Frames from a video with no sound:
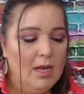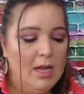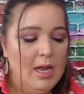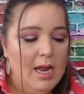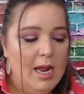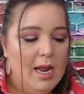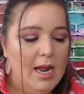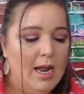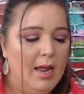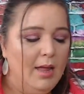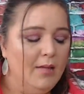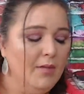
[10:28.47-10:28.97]

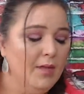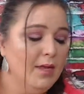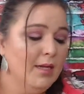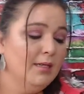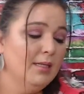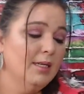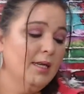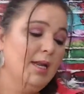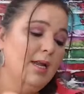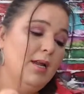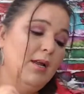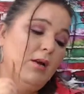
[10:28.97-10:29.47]
And this
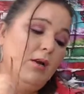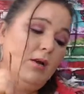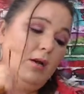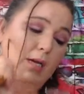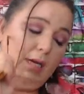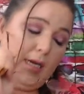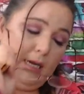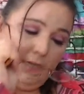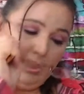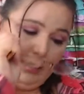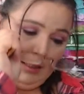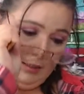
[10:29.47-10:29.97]
here
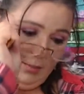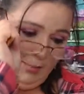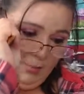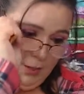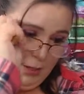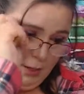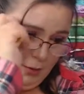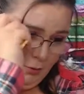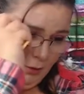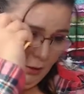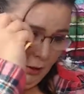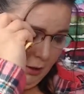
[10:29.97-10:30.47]
is
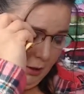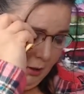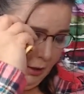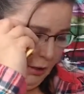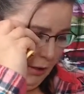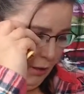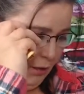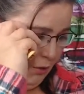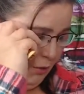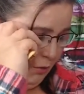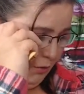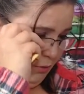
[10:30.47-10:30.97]
supposed
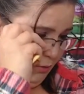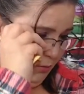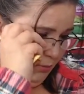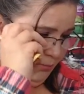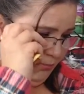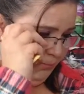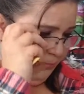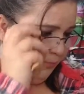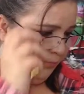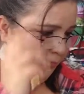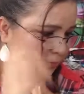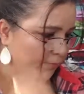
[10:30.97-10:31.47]
to,
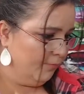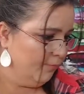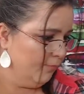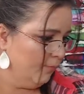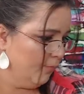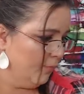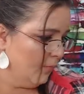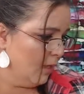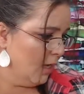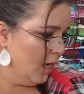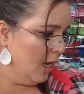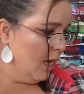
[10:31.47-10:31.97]

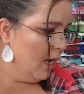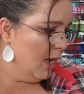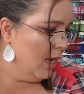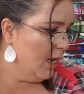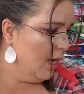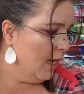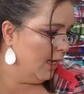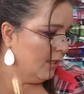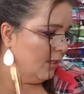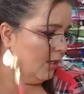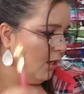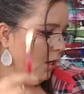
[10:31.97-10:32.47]

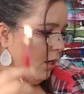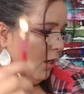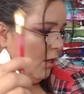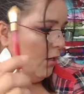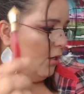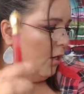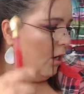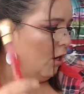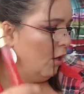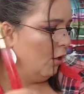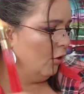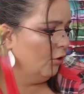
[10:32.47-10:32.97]
it's
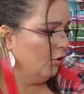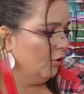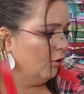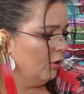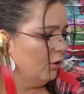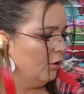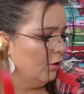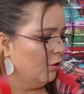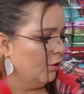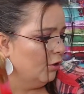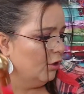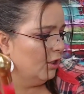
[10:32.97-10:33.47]
Ultra
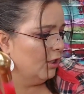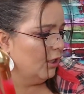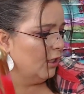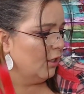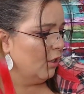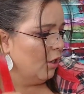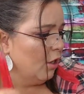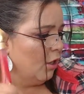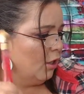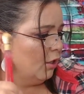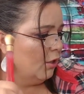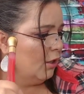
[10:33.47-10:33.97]
Nourishing
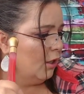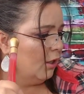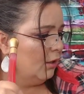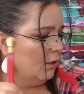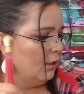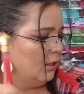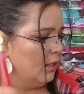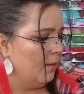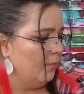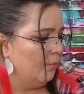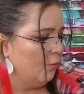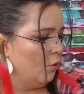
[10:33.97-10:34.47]
Argan
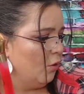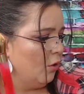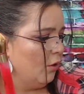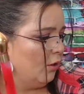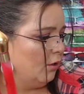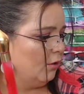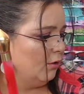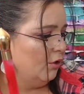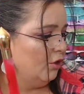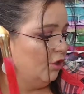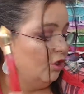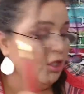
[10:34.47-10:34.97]
Lip Oil
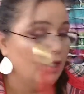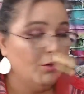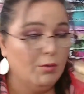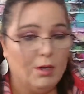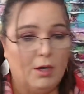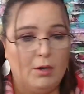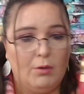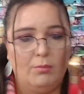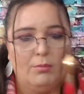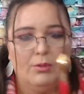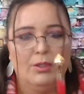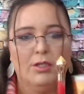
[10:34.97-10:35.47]

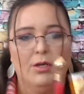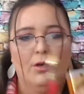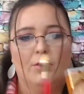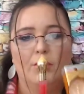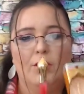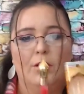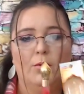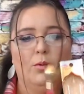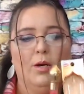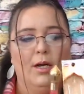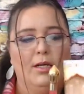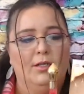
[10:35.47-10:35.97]
Duo. So
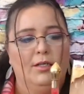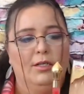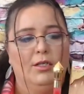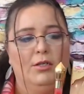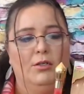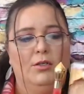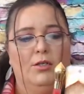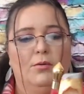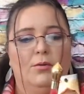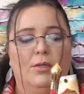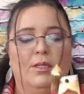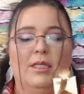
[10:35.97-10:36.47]
there was two.
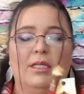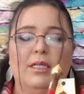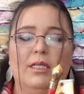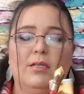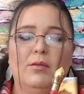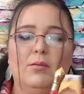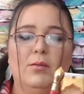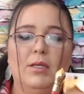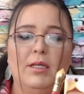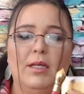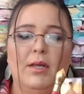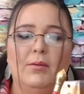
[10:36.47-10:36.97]
There was this
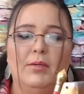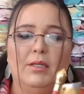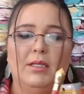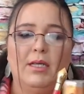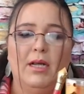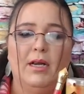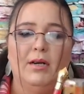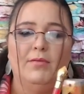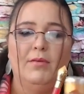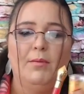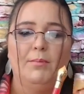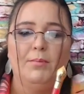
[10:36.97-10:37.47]
one that was
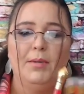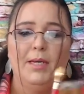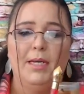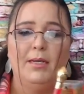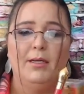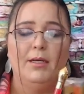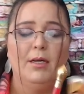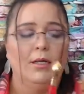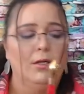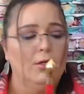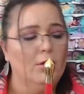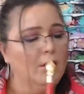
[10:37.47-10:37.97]
kind of a pink
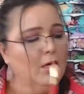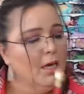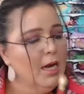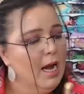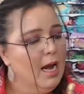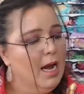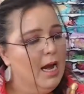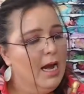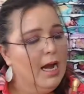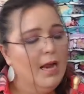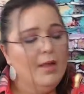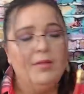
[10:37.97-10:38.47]
color,
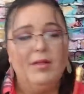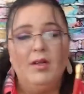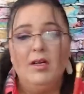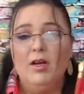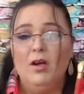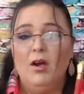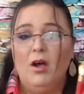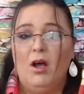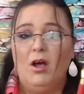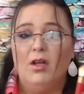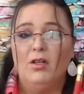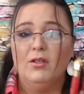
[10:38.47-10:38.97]
and then it
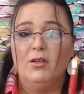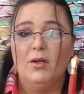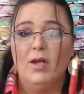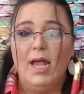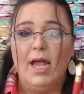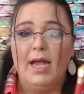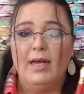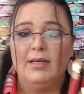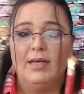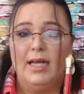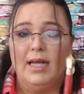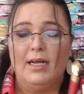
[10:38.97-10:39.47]
also
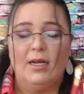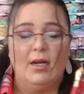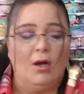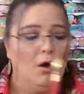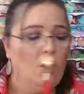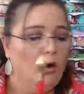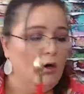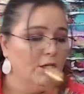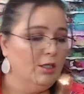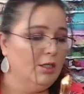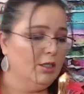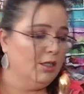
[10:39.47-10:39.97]
had like an
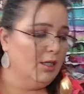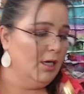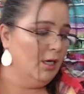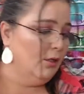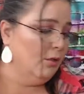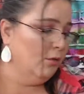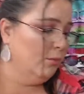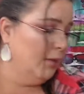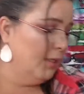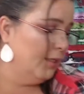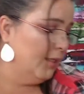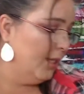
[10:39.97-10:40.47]
orange color
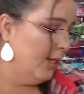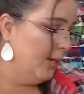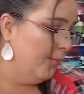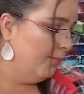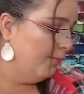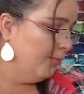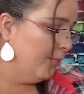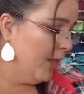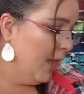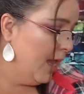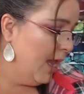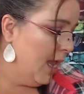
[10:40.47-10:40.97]
with it.
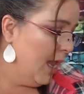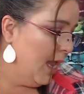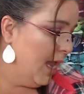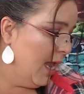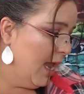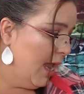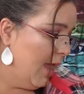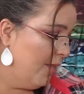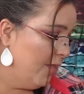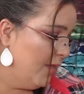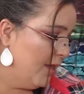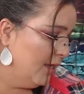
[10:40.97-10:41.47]

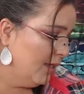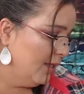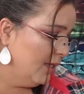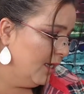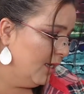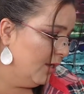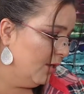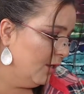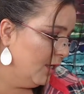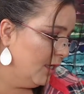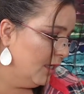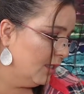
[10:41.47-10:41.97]
And this
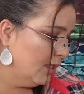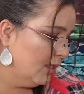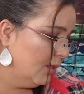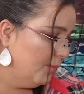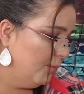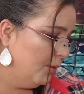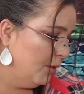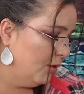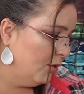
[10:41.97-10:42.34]
here is supposed